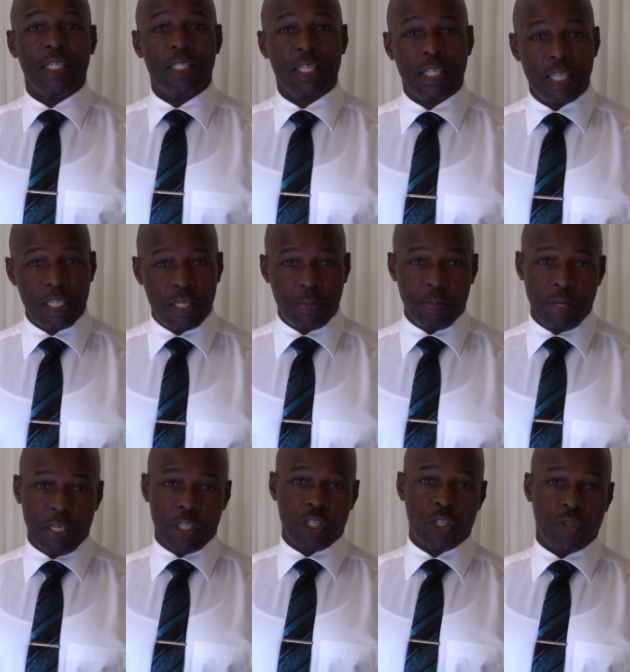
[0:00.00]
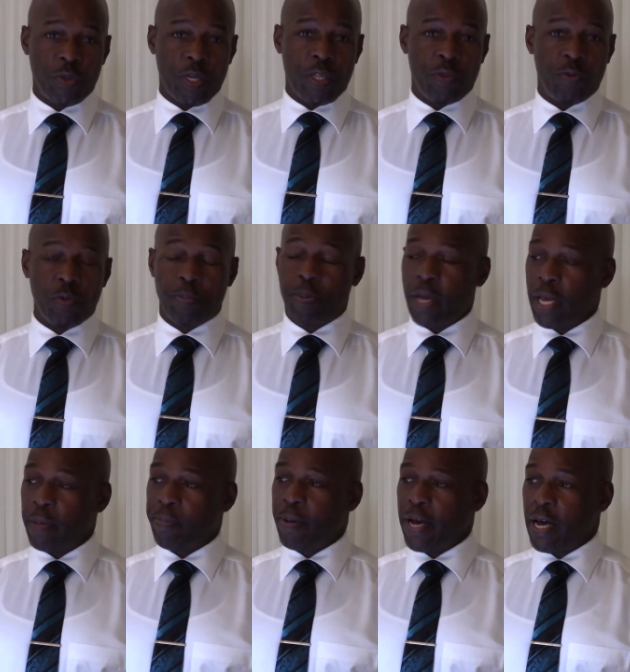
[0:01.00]
to this ministry through
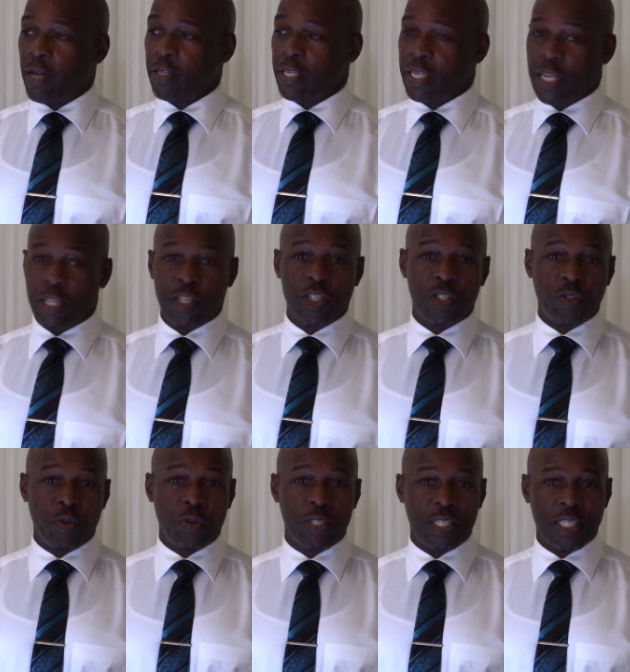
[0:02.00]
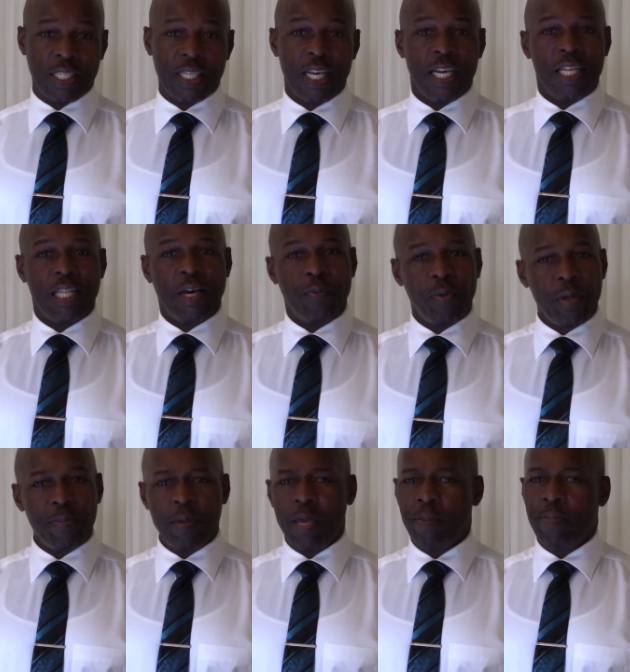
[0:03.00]
PayPal and other sources that we
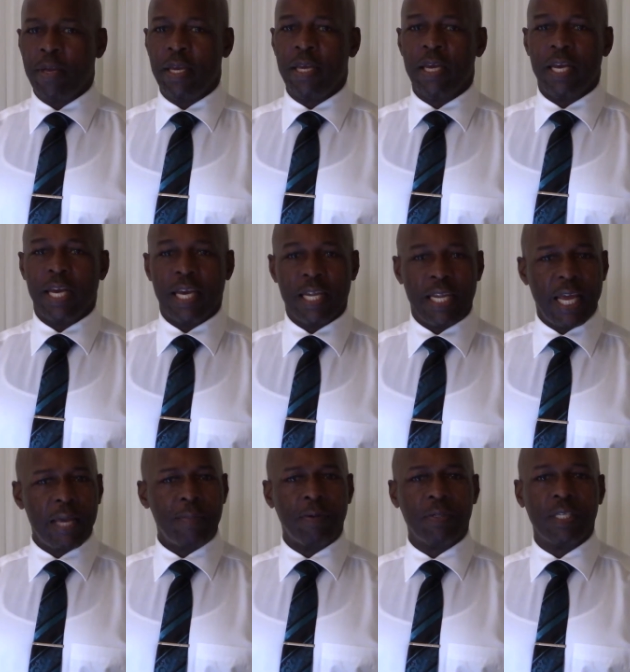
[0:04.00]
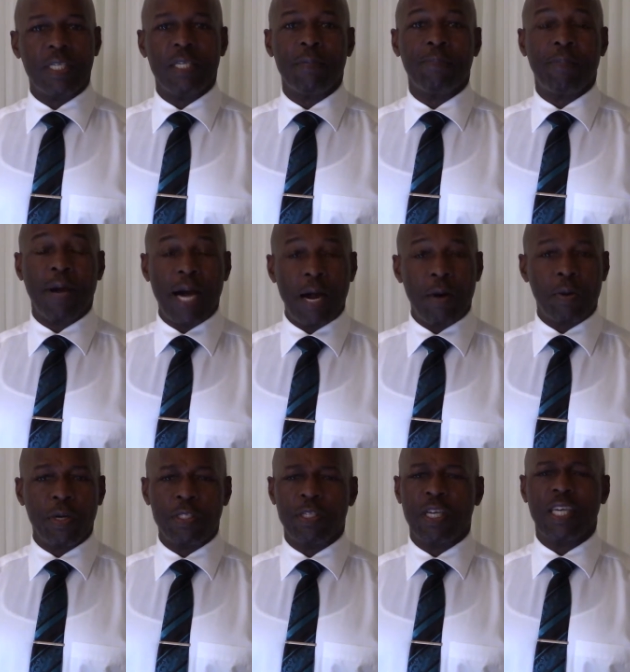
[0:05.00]
may be enabled and
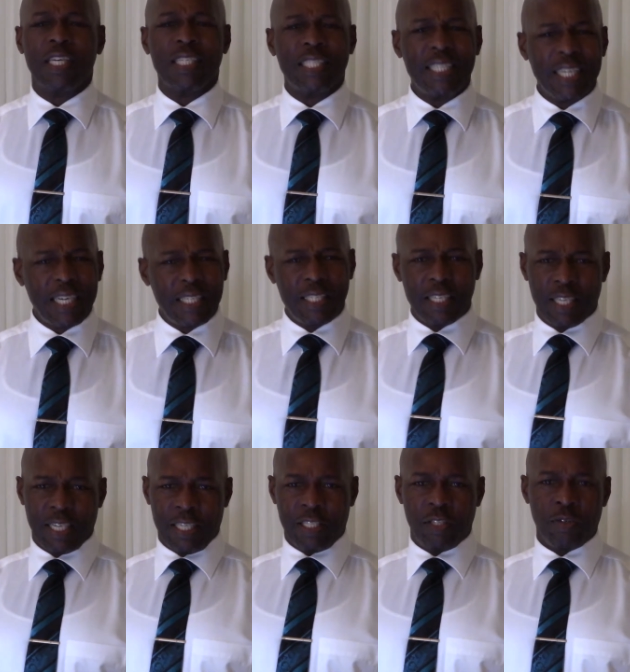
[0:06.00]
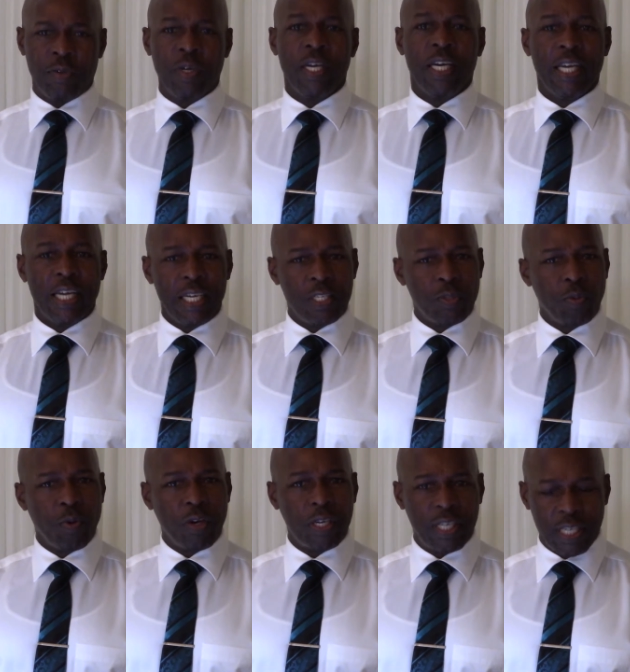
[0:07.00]
empowered to continually do His
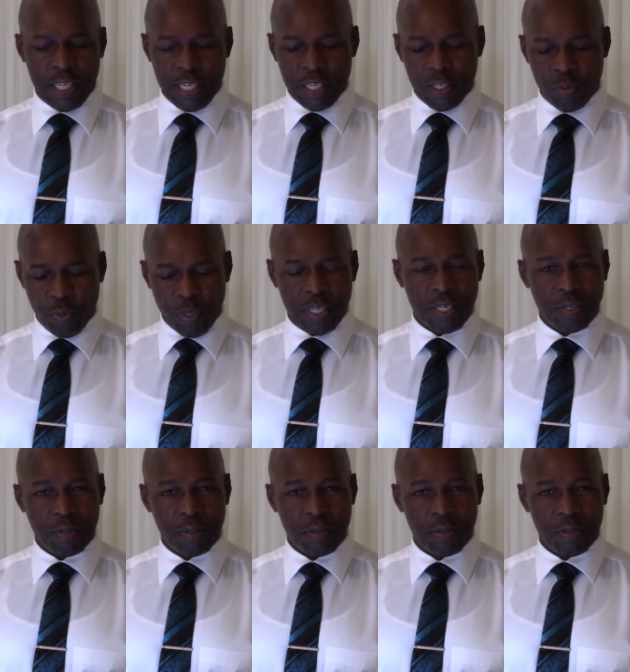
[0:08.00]
work and His will.